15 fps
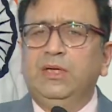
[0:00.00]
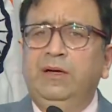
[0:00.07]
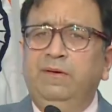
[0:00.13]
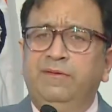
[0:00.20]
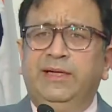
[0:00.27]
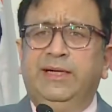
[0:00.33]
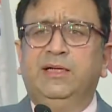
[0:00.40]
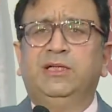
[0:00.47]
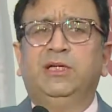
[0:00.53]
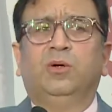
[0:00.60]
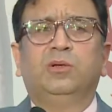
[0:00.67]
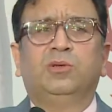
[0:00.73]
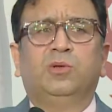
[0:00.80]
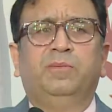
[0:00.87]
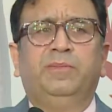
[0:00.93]
Vinay ji
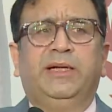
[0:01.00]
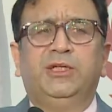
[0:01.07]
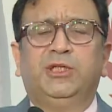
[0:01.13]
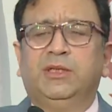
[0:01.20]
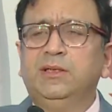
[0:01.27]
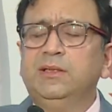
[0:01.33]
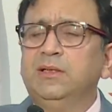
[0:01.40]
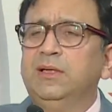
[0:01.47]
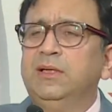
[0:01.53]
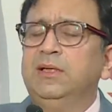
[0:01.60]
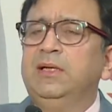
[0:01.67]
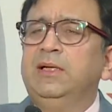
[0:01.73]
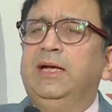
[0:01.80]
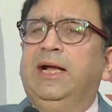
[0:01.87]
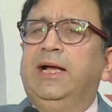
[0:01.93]
also mentioned.
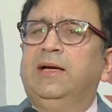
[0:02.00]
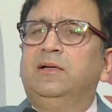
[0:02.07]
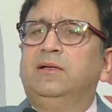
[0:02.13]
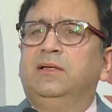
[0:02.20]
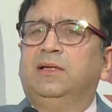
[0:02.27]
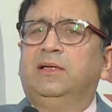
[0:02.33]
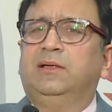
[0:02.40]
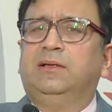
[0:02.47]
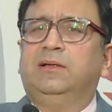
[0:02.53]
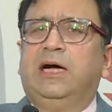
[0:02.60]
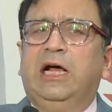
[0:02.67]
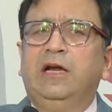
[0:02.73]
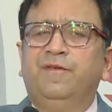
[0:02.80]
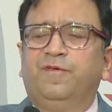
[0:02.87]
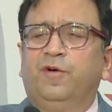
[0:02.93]
And
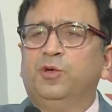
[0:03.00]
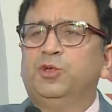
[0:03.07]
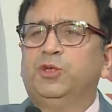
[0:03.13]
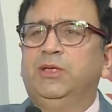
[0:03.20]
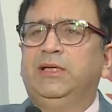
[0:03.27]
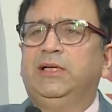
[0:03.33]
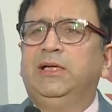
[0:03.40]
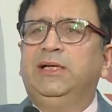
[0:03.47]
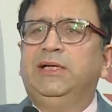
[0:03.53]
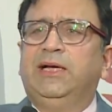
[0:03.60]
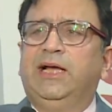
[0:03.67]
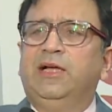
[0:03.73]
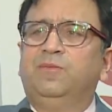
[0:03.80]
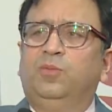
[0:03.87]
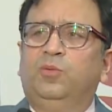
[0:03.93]
unfortunately,
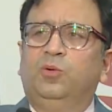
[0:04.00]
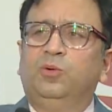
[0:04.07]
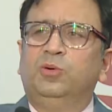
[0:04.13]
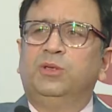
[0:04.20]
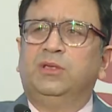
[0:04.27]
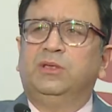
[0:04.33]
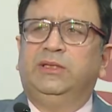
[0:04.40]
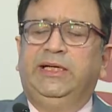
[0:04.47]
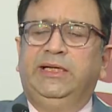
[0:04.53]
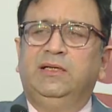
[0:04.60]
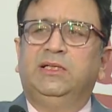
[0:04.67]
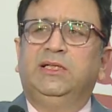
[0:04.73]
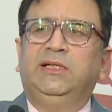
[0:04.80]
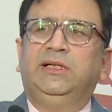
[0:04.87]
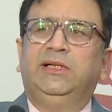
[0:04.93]
like most
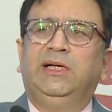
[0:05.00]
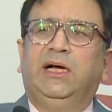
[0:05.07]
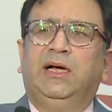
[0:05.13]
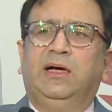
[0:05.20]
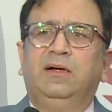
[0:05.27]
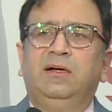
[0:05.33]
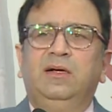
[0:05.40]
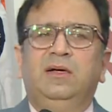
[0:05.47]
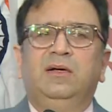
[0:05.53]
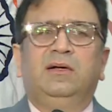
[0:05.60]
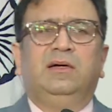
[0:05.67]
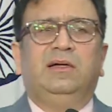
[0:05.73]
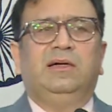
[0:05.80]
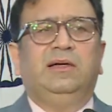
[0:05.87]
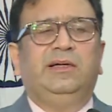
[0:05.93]
things in India,
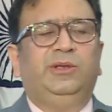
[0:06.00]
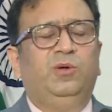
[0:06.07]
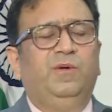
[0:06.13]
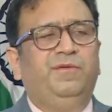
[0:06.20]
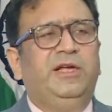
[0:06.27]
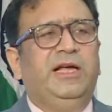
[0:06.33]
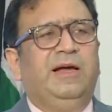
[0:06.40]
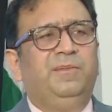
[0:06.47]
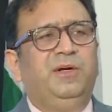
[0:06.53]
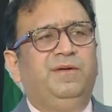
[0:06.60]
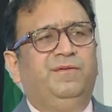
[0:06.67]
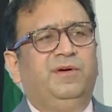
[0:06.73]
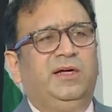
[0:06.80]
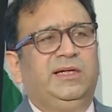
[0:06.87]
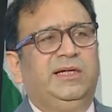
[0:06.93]
we have been
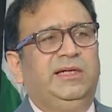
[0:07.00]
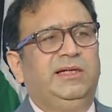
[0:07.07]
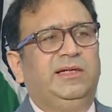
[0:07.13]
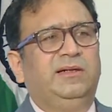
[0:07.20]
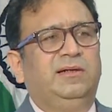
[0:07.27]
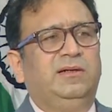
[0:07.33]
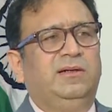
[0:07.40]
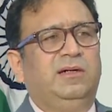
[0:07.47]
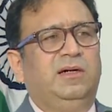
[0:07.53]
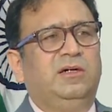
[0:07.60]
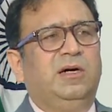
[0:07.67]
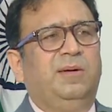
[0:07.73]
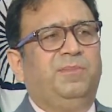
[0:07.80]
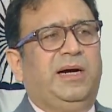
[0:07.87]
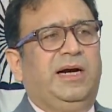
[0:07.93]
working in
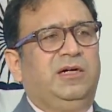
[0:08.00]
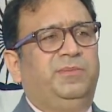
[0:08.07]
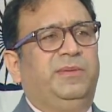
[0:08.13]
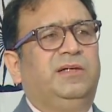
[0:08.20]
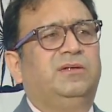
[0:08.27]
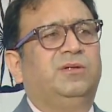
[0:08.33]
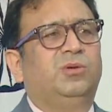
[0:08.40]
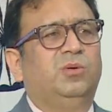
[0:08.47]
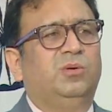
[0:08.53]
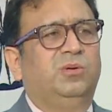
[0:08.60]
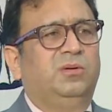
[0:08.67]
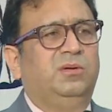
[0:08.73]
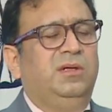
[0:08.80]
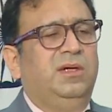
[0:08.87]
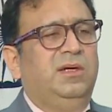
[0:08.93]
compartments.
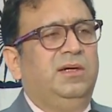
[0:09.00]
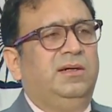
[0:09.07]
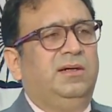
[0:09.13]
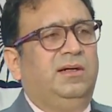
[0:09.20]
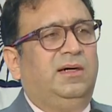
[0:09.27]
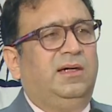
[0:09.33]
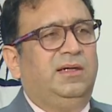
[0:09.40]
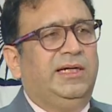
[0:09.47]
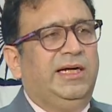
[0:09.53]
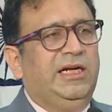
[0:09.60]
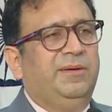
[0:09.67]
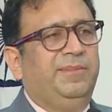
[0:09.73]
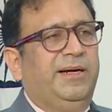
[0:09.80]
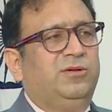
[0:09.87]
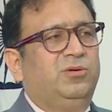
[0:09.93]
So
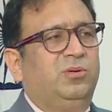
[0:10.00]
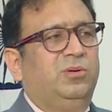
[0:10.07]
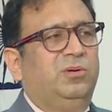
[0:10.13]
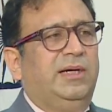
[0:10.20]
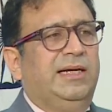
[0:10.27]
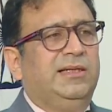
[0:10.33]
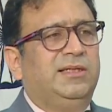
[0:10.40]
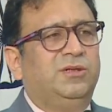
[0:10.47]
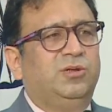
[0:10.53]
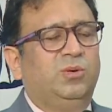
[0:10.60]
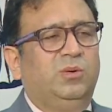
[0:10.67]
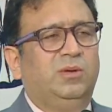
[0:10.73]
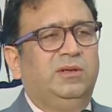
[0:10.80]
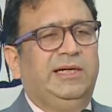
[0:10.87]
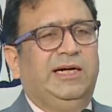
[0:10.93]
Delhi Metro has its
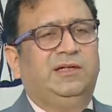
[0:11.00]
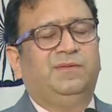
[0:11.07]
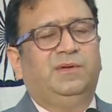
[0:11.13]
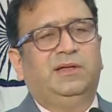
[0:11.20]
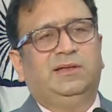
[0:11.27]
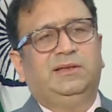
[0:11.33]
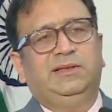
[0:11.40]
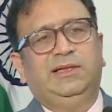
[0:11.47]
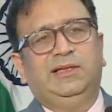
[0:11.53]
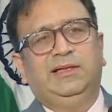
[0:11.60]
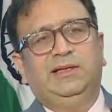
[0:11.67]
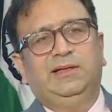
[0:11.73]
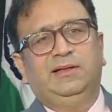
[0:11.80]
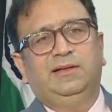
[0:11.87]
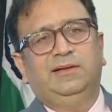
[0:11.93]
own network;
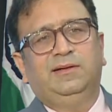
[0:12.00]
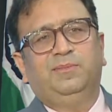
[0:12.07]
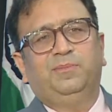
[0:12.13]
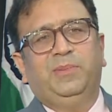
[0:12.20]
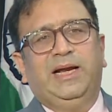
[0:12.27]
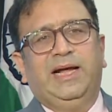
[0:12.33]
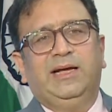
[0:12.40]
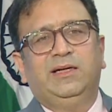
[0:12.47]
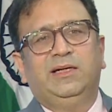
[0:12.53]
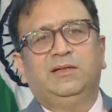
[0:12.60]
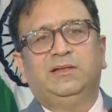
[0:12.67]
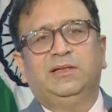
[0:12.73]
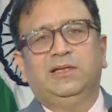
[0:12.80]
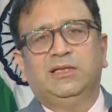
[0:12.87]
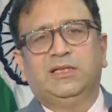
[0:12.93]
they plan
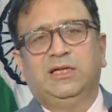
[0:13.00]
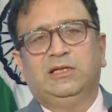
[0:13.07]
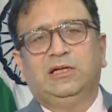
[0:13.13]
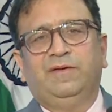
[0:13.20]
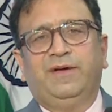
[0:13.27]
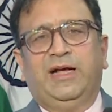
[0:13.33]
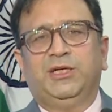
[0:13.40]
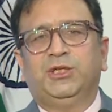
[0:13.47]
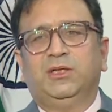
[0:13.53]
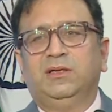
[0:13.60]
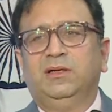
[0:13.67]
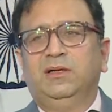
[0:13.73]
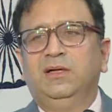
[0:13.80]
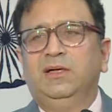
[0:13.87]
it in a certain fashion.